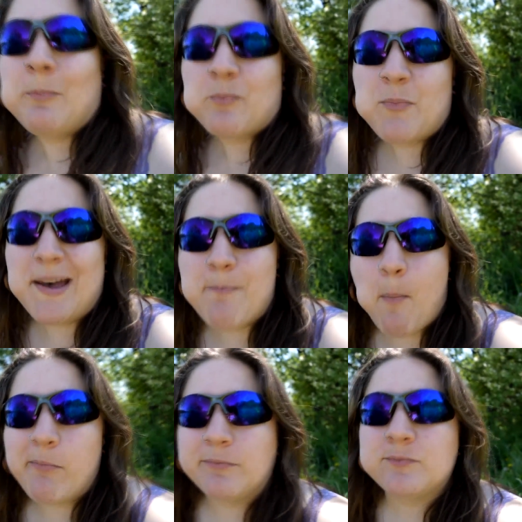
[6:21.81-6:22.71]
but
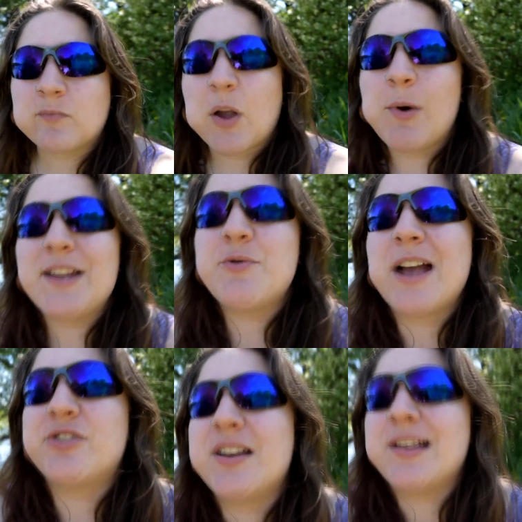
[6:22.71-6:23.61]
when you
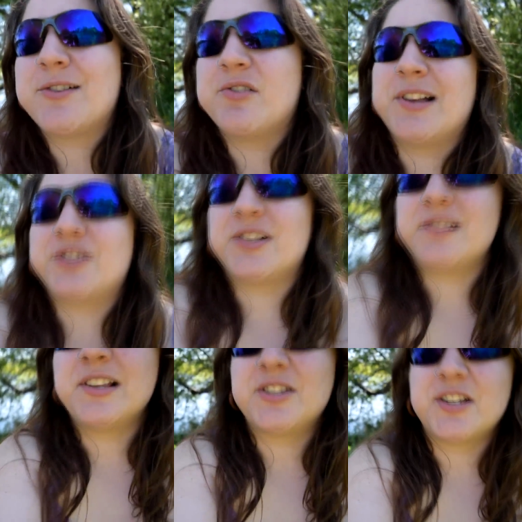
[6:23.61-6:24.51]
actually like
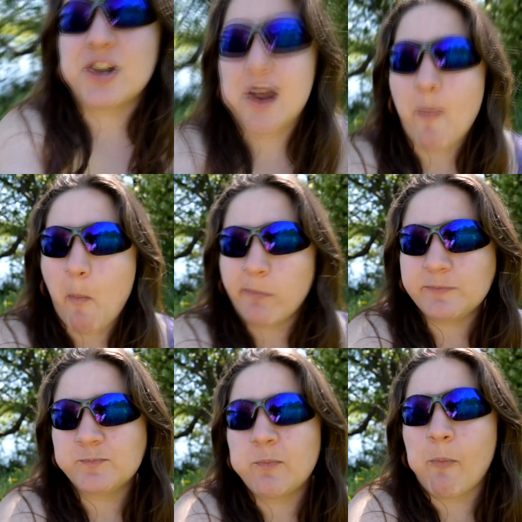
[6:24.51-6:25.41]
listen, listen to her,
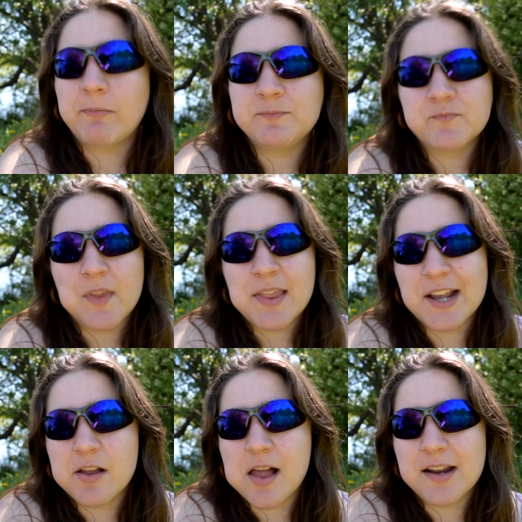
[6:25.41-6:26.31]

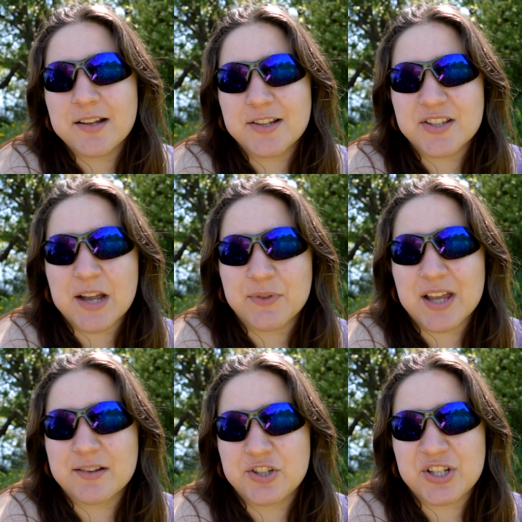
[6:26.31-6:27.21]
like a lot of the stuff
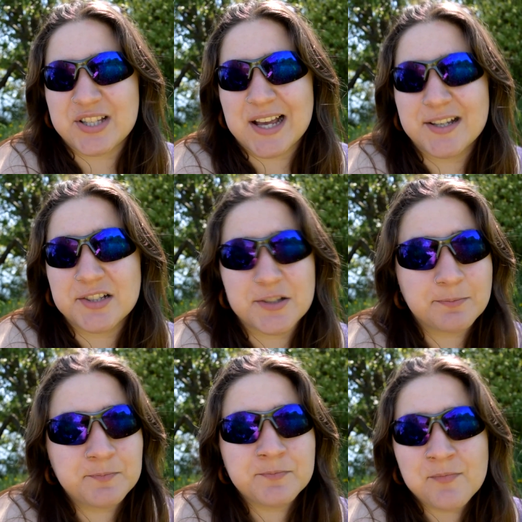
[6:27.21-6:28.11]
that she says,
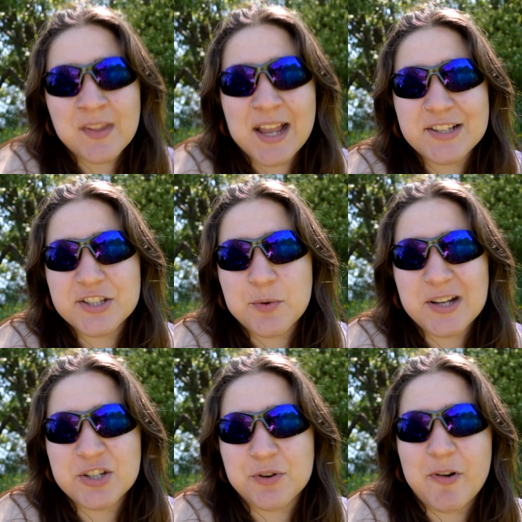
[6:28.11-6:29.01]
it's
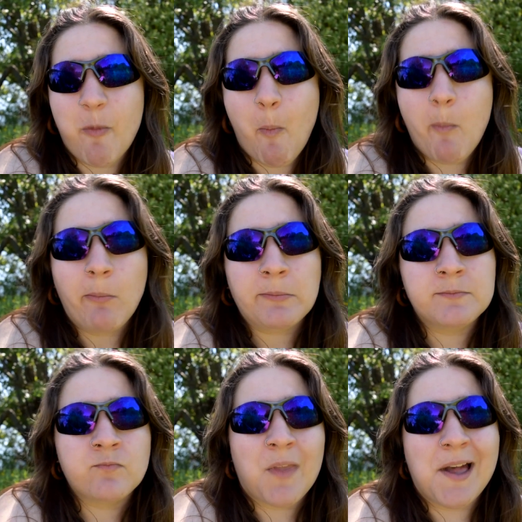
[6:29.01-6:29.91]
quite true.
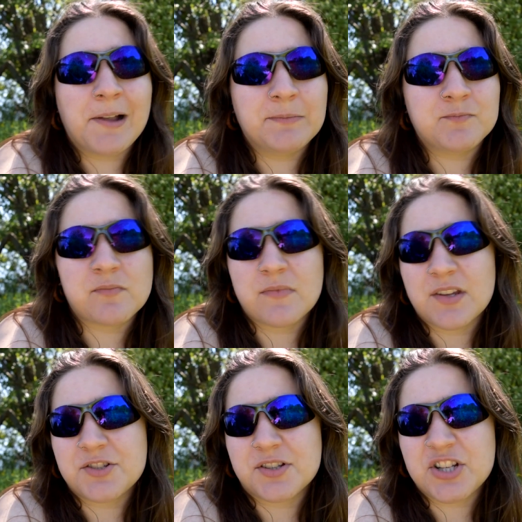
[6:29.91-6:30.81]
Um,
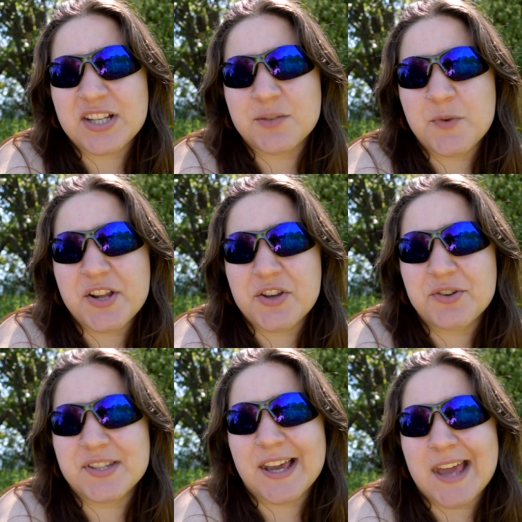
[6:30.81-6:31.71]
she's one of
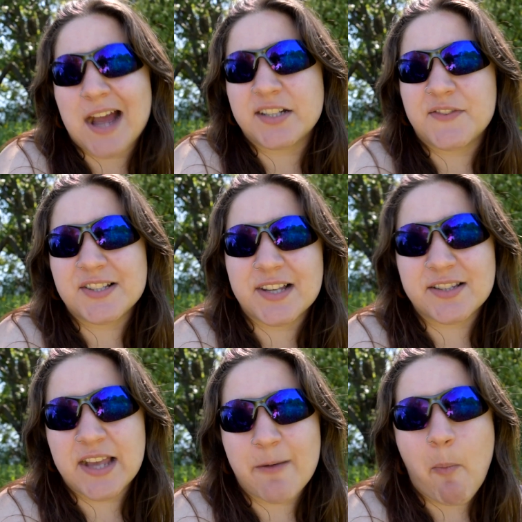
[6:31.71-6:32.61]
those like activists
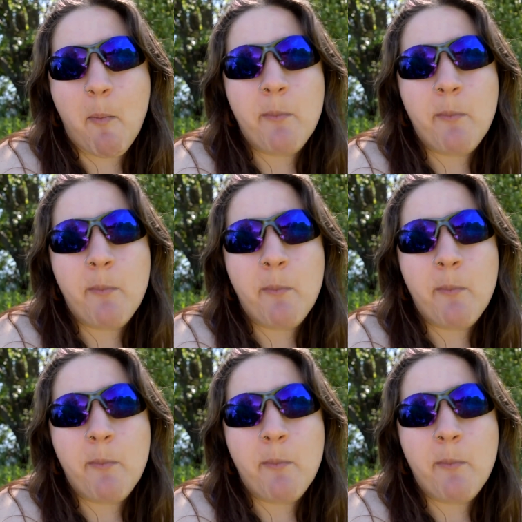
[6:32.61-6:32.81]
that's like